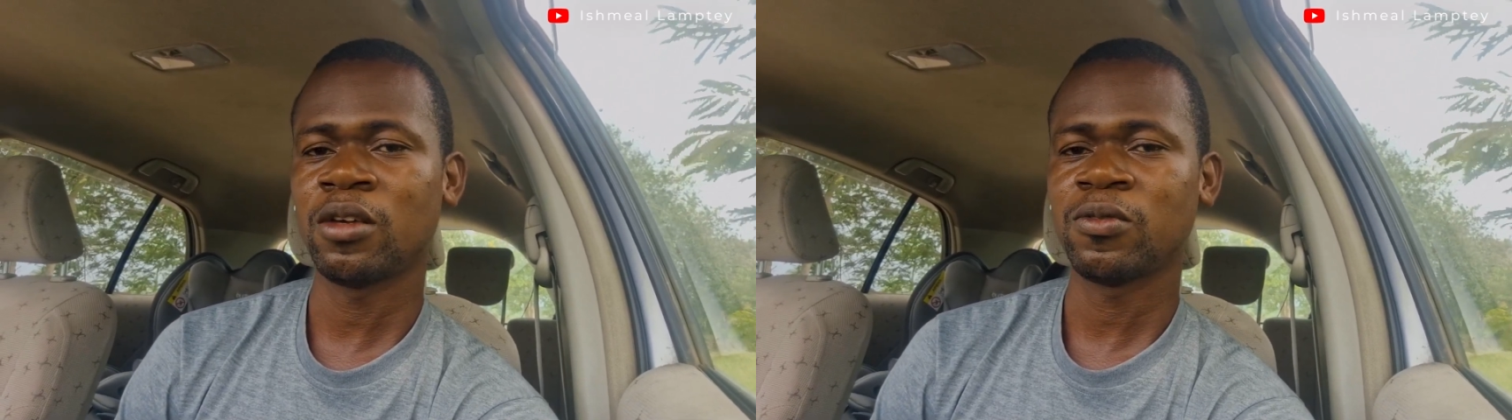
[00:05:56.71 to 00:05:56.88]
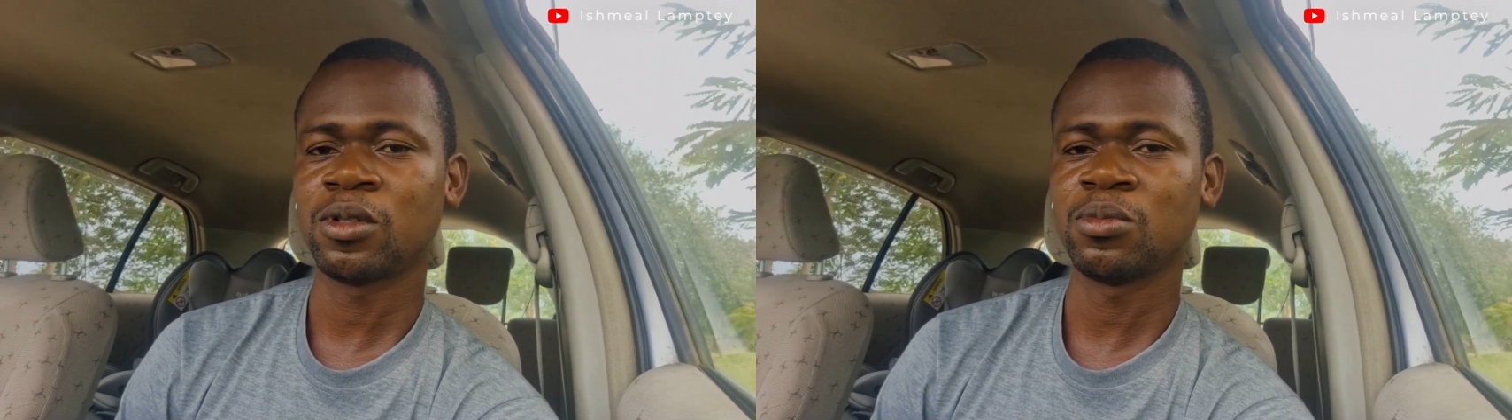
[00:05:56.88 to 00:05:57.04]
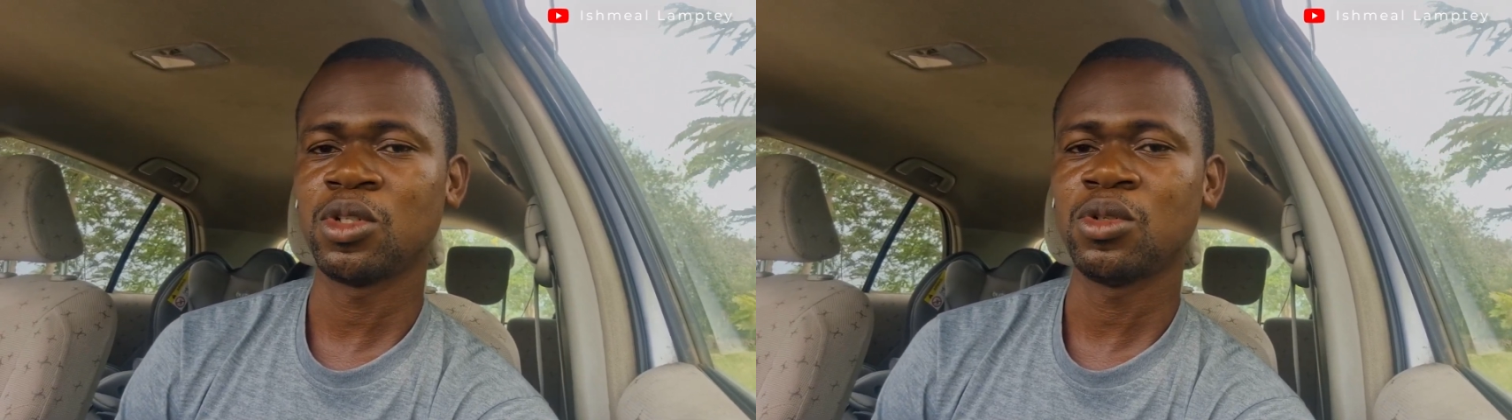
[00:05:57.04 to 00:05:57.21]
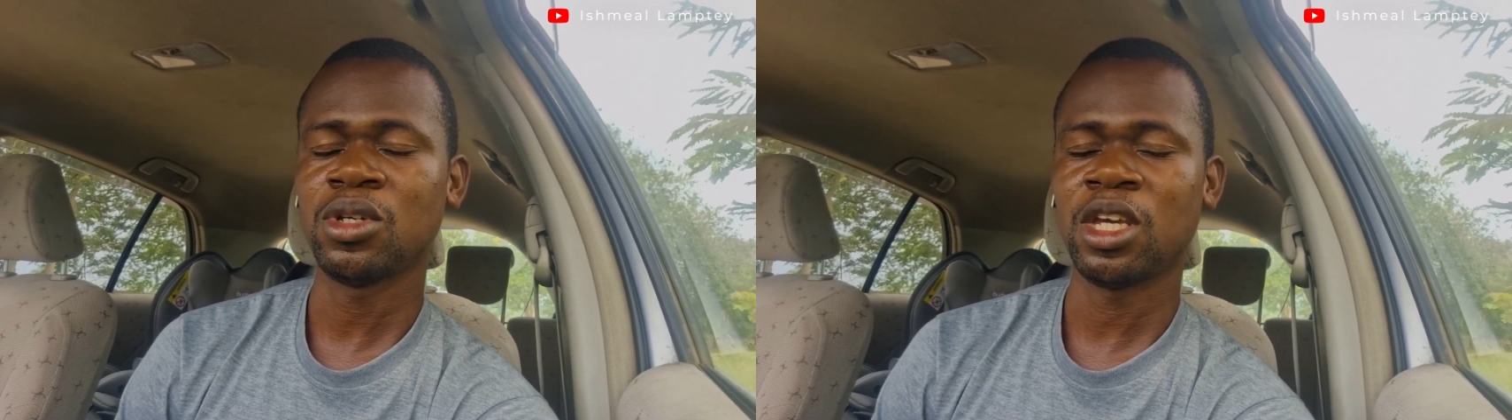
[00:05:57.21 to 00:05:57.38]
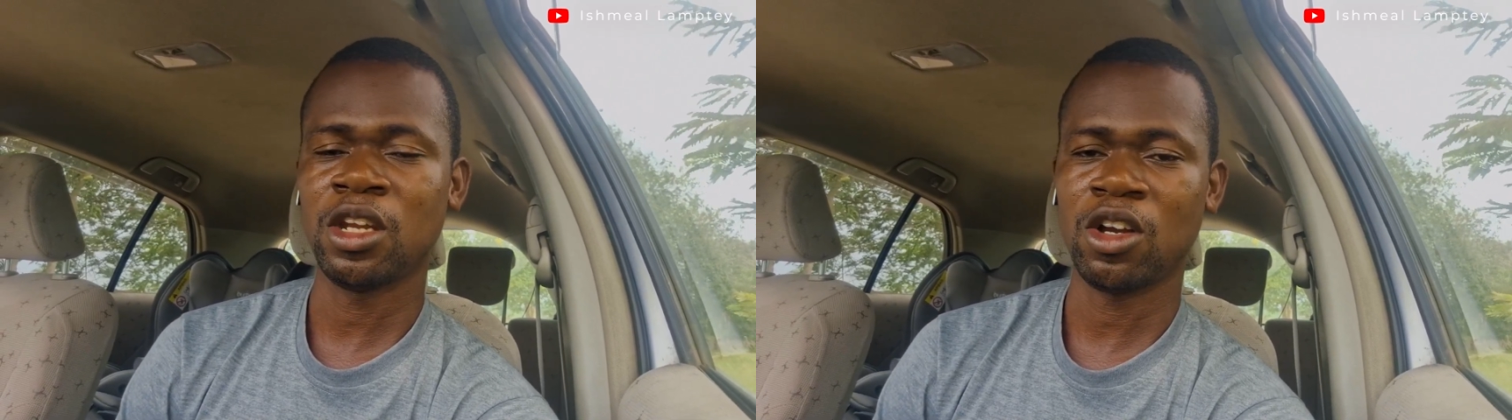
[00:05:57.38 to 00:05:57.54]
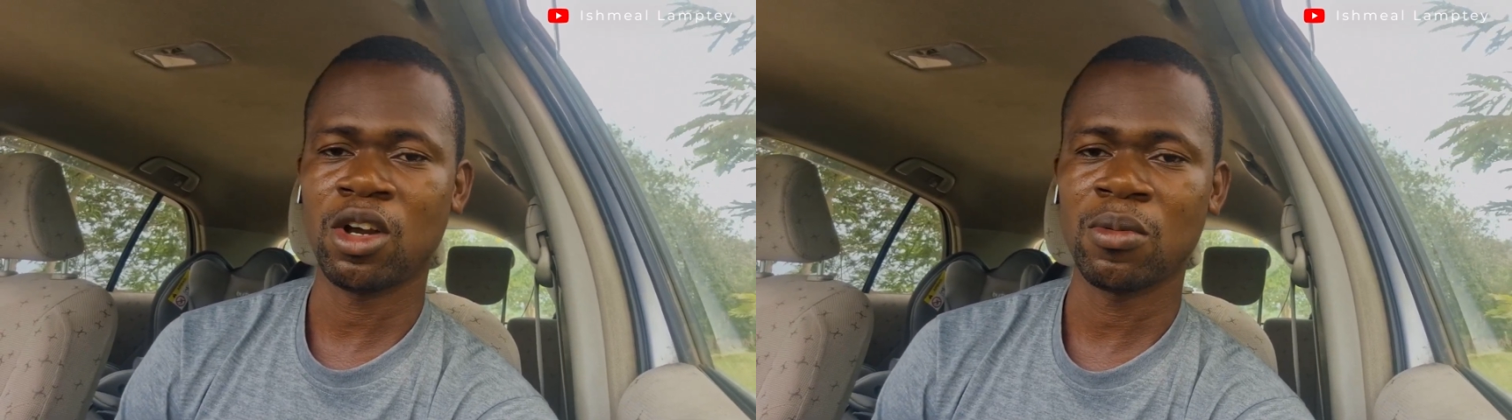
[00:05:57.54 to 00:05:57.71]
from you in
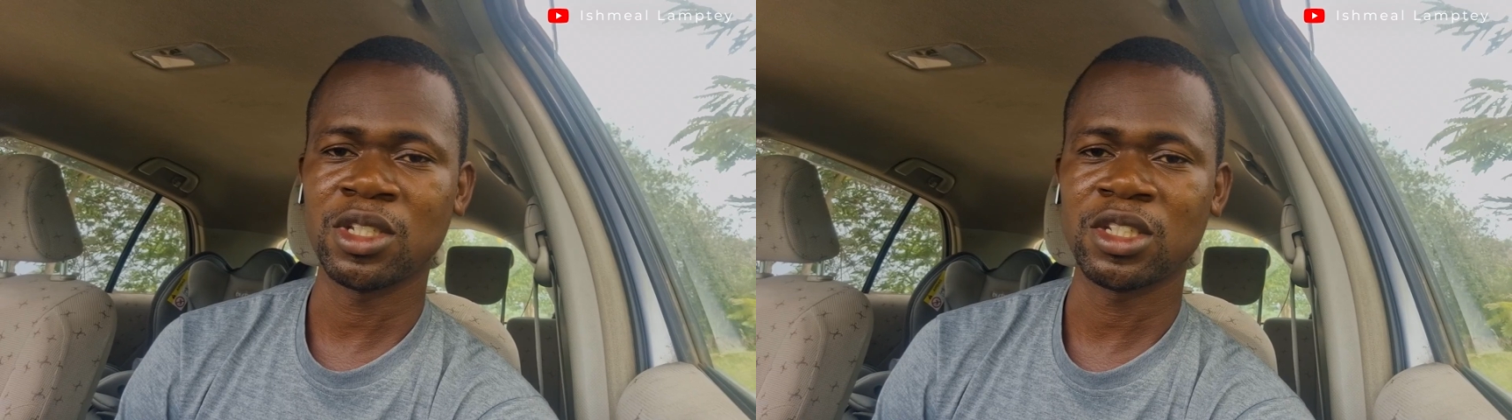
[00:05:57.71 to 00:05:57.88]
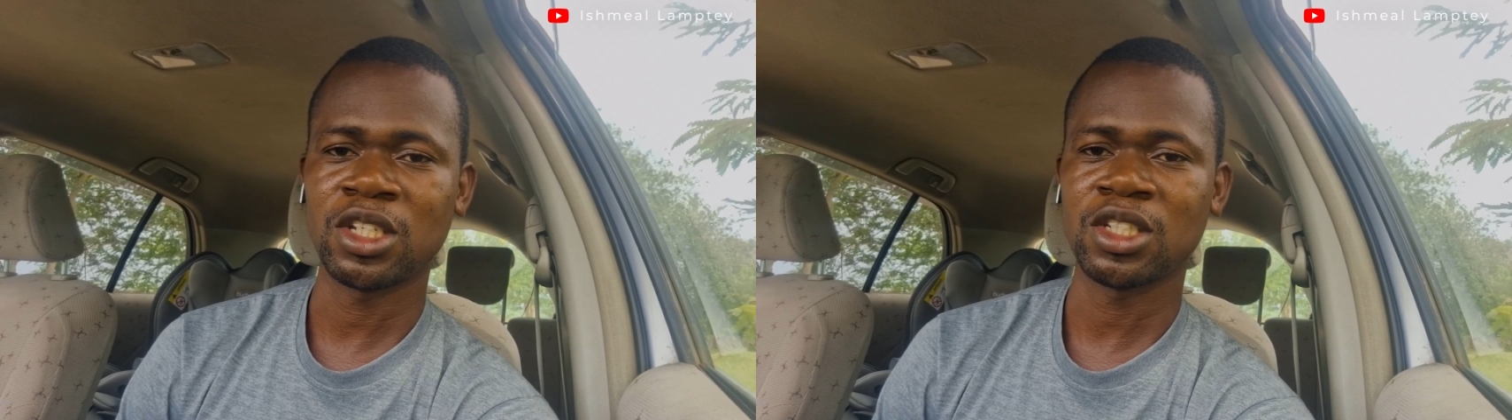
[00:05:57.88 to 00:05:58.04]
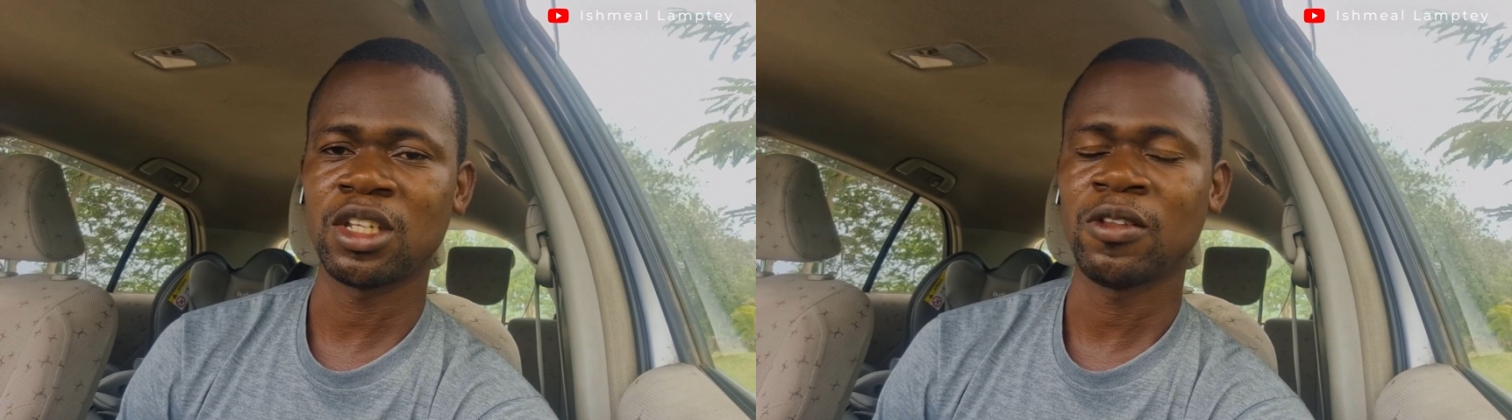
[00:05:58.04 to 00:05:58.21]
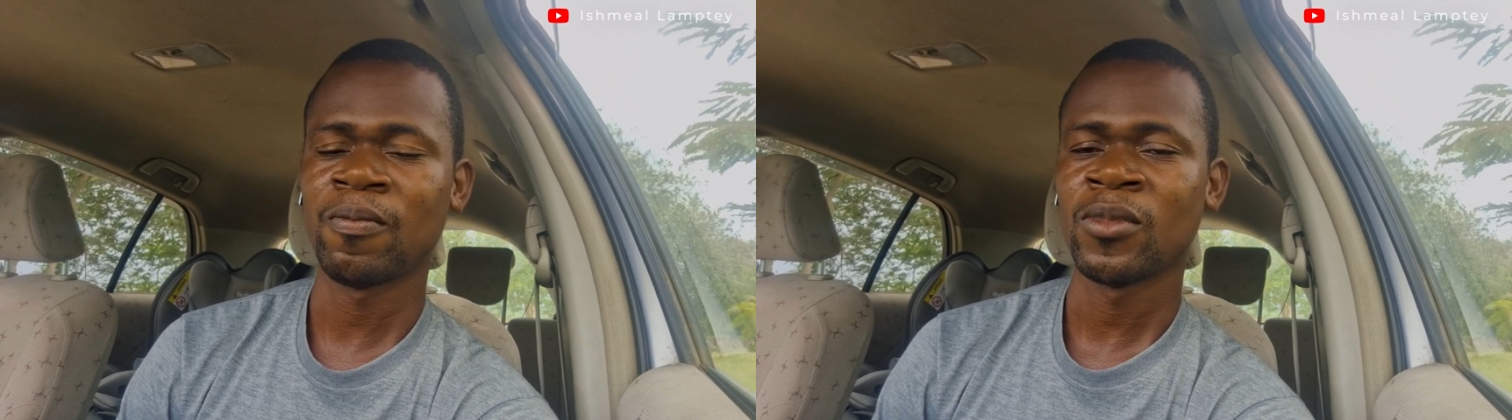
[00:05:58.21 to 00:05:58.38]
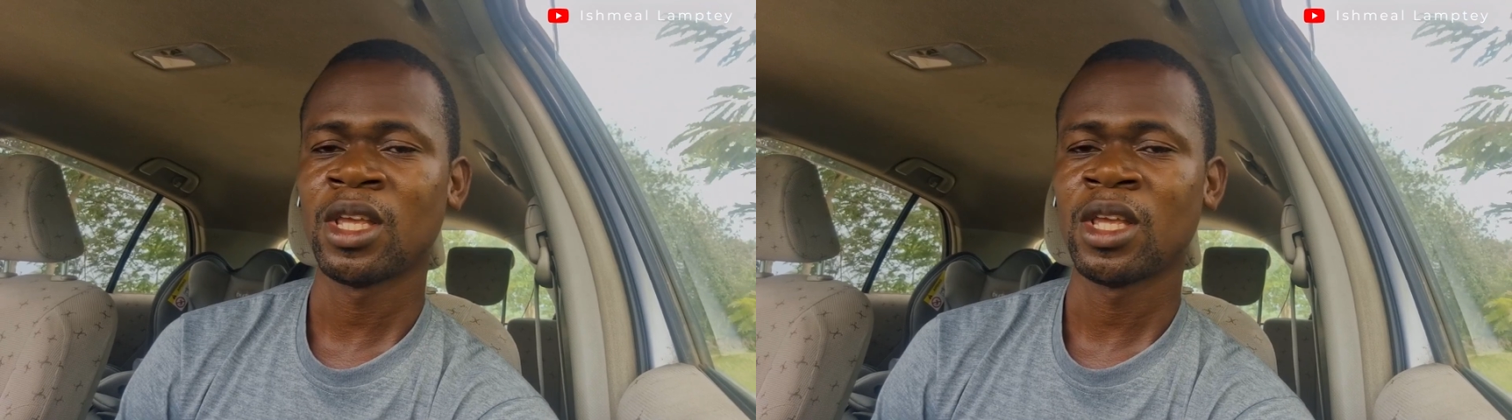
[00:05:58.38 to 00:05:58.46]
the comment section.